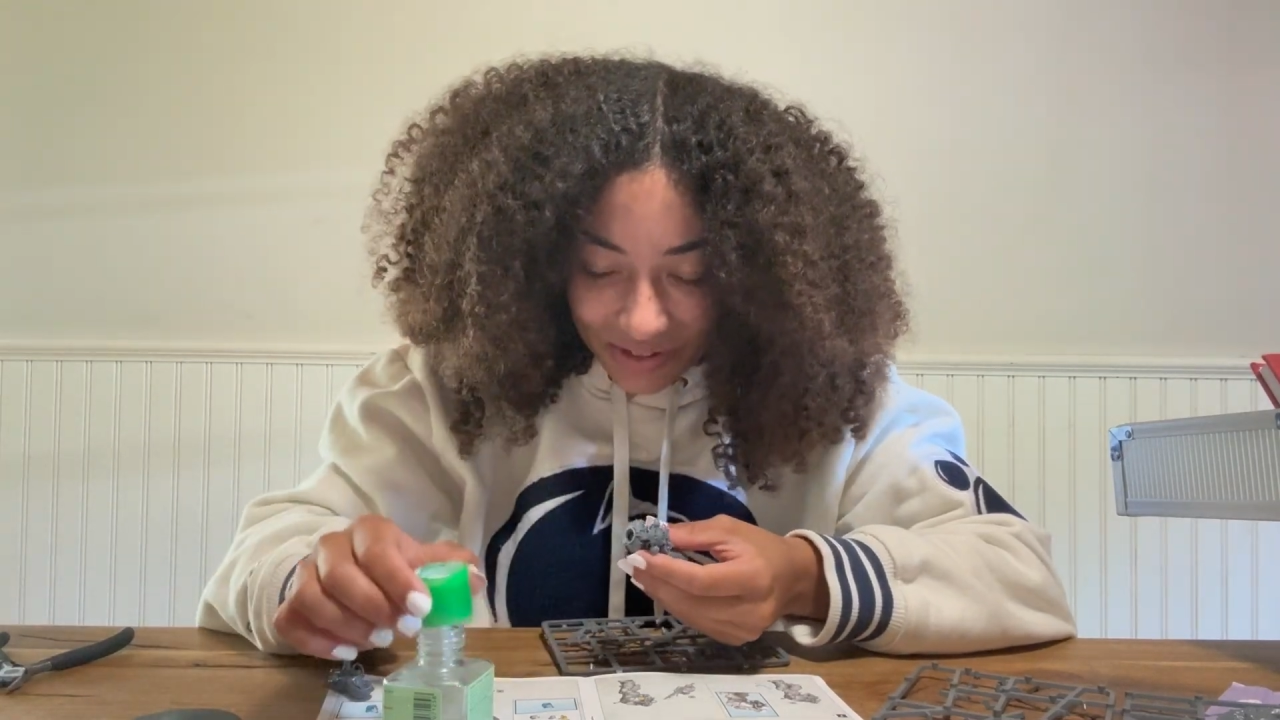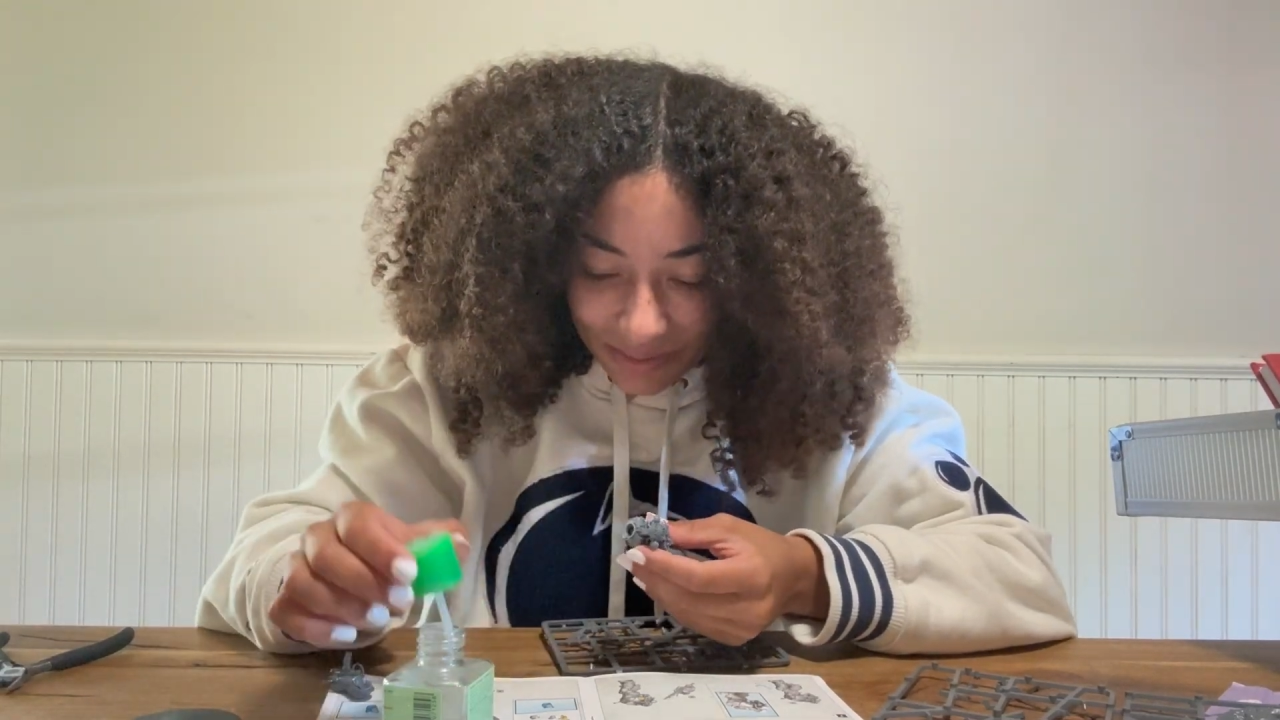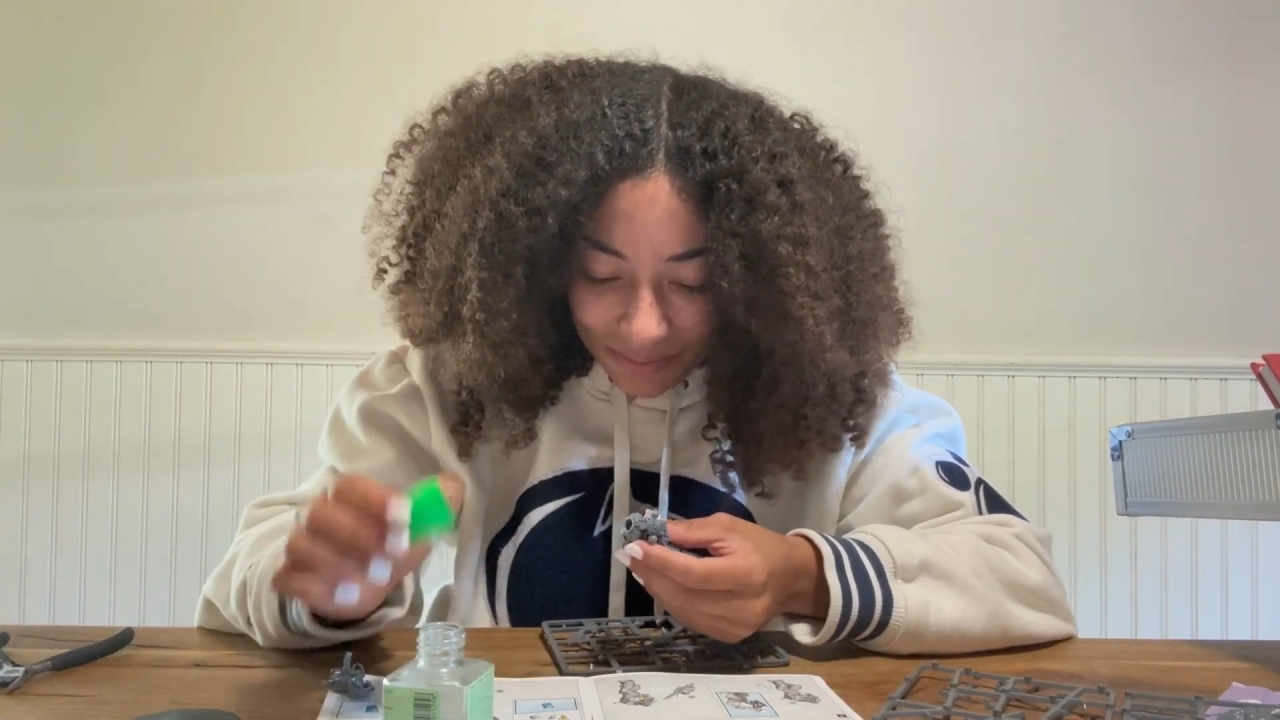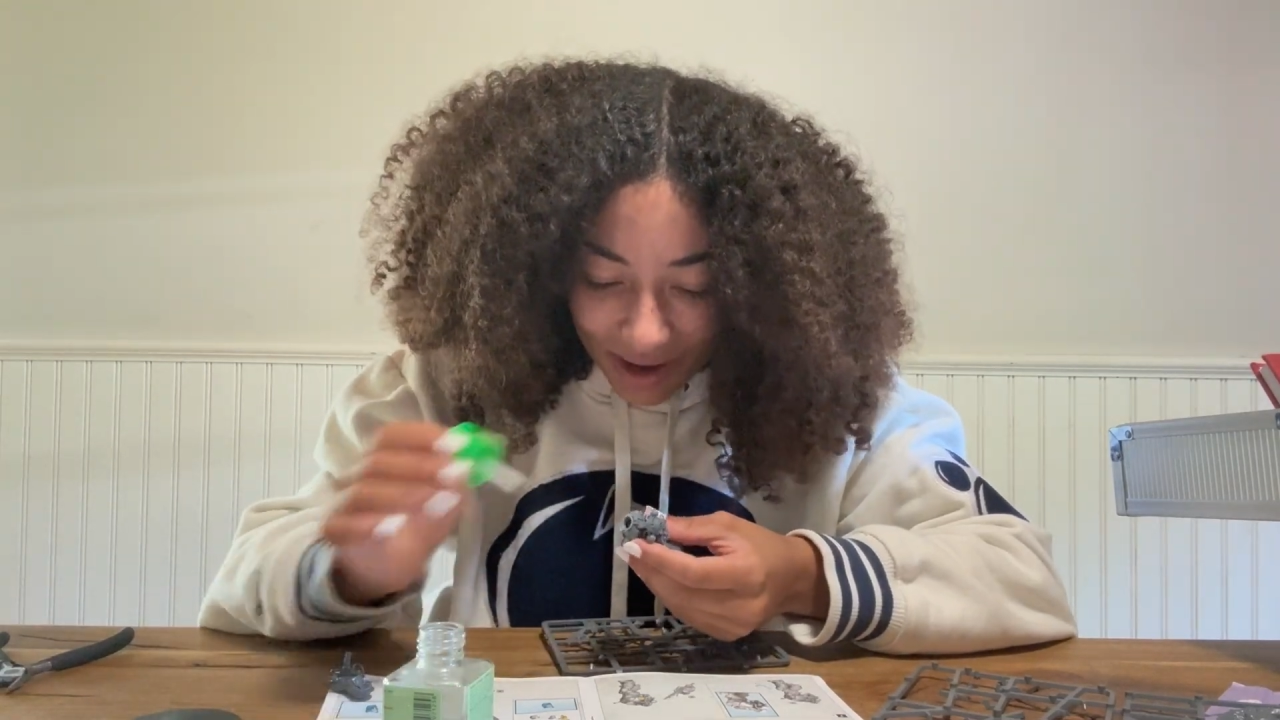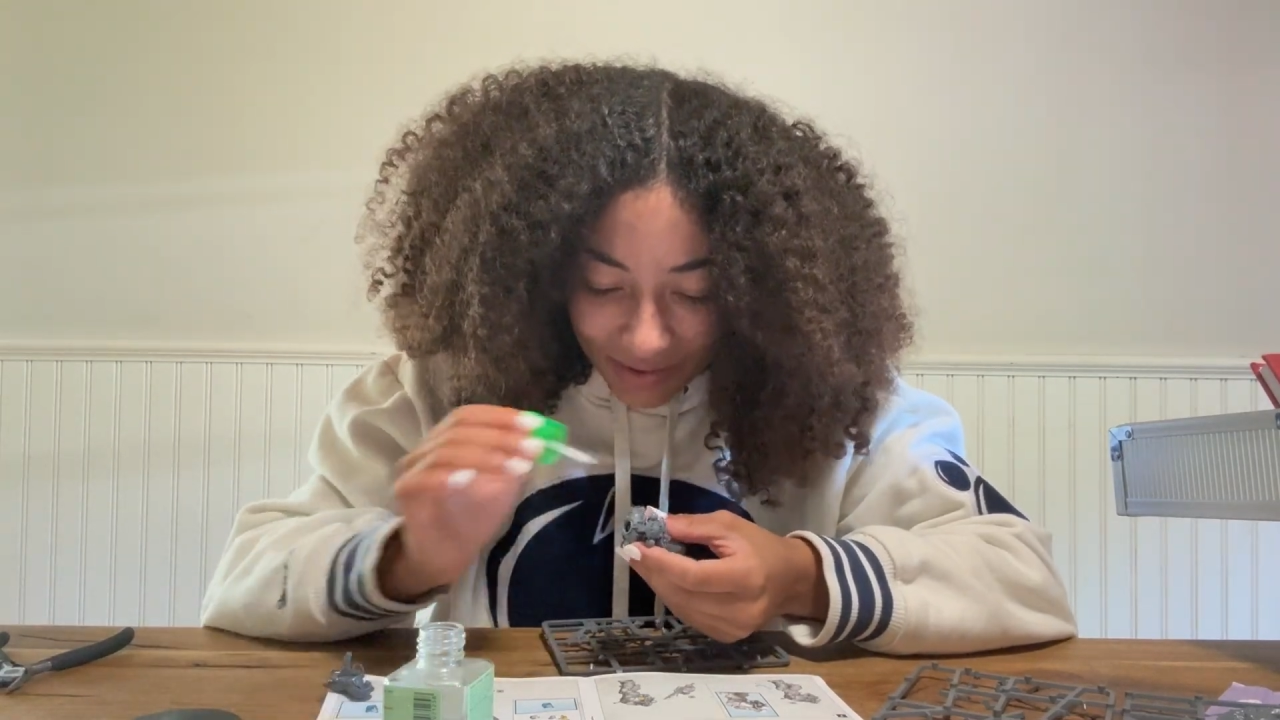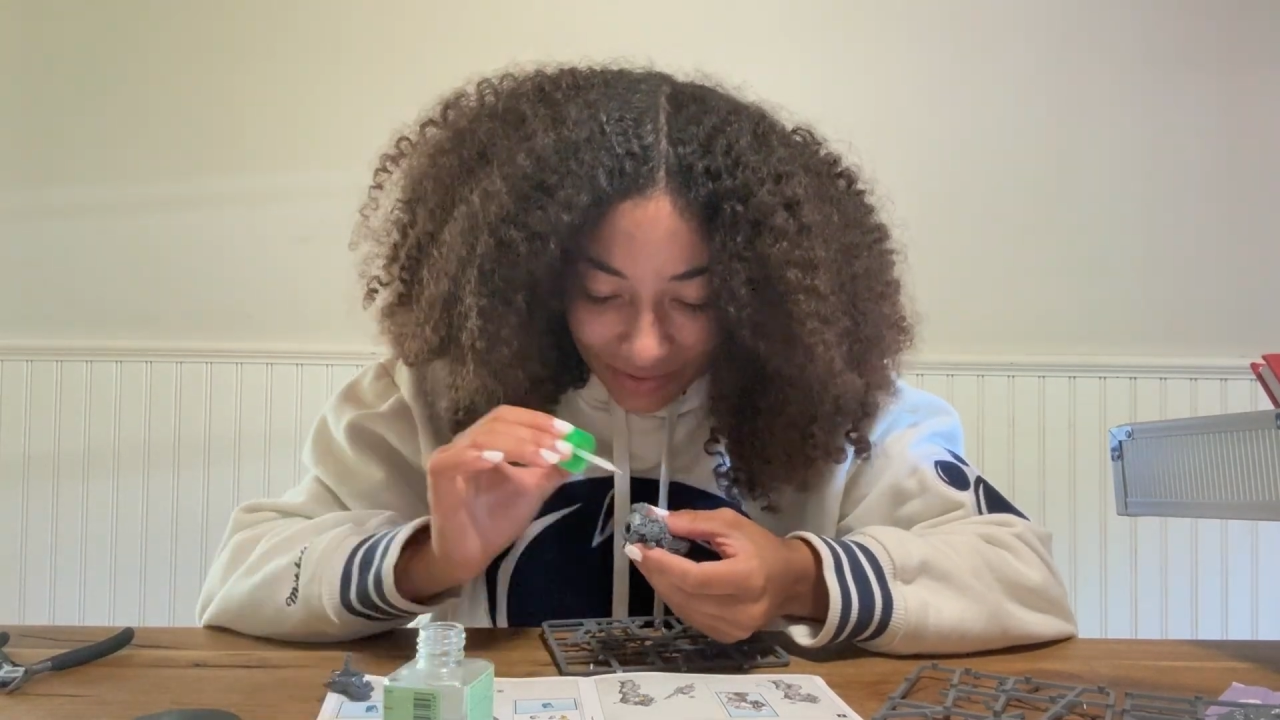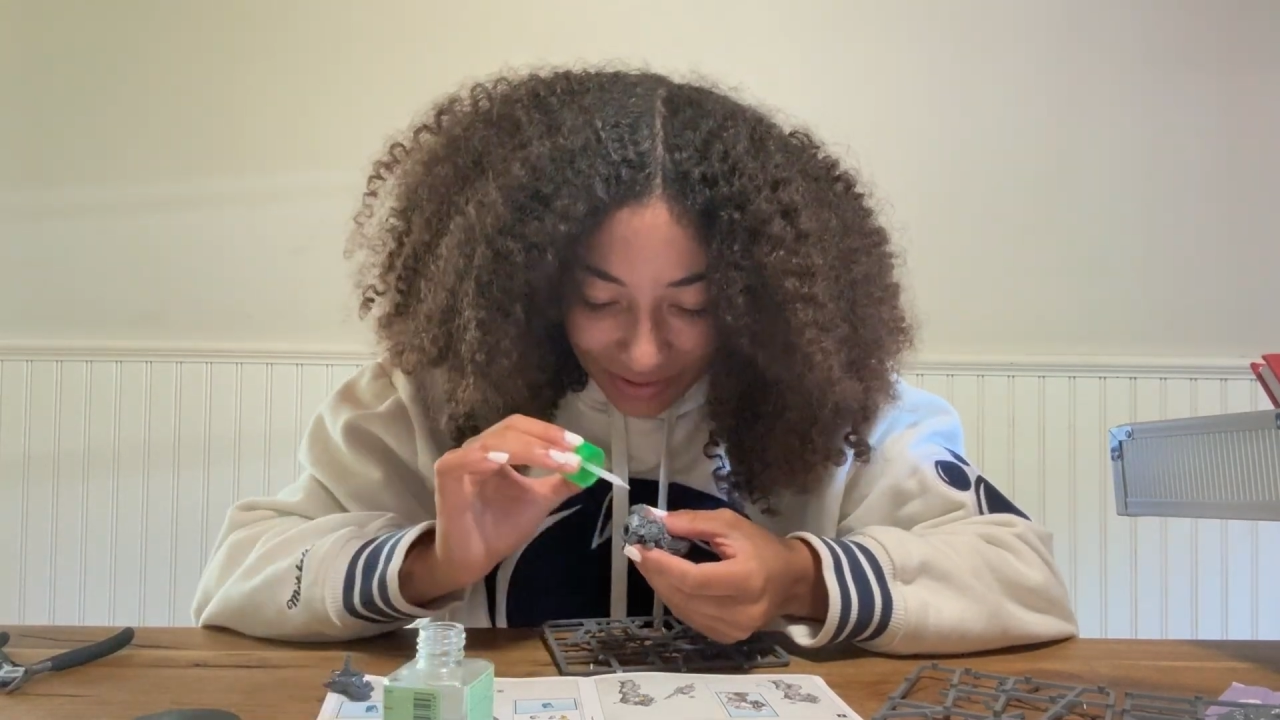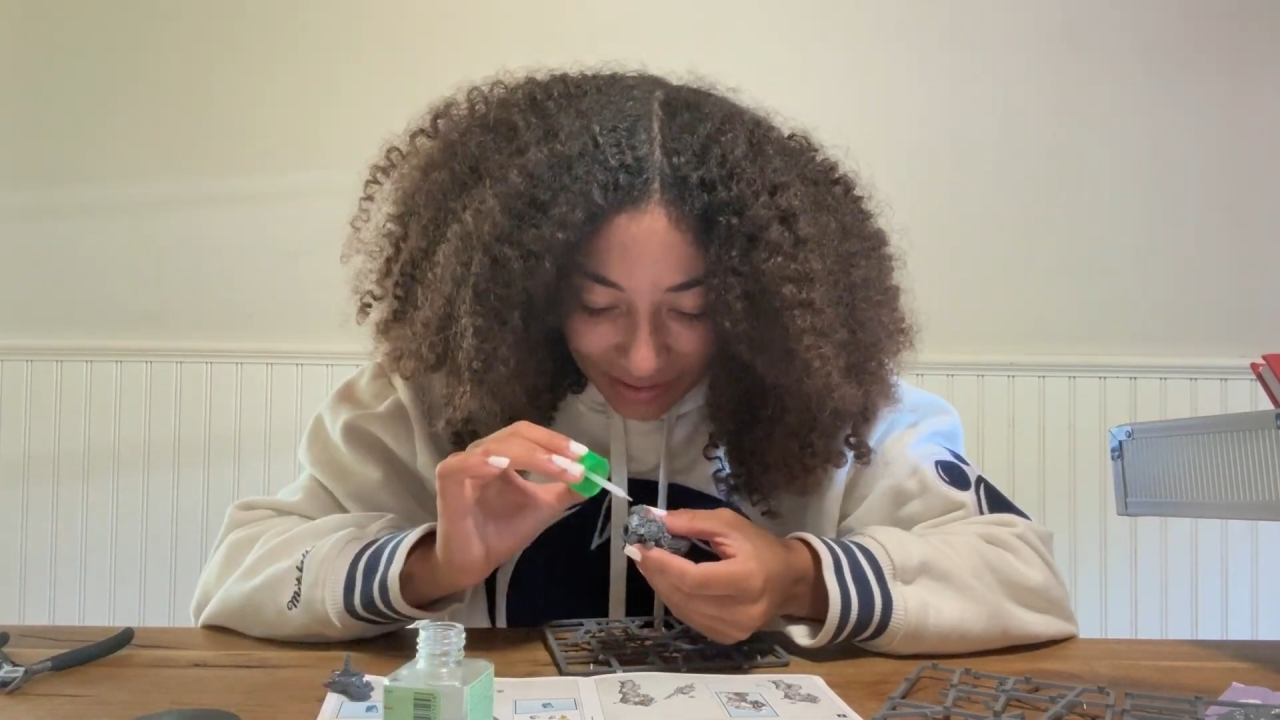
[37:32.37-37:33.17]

This model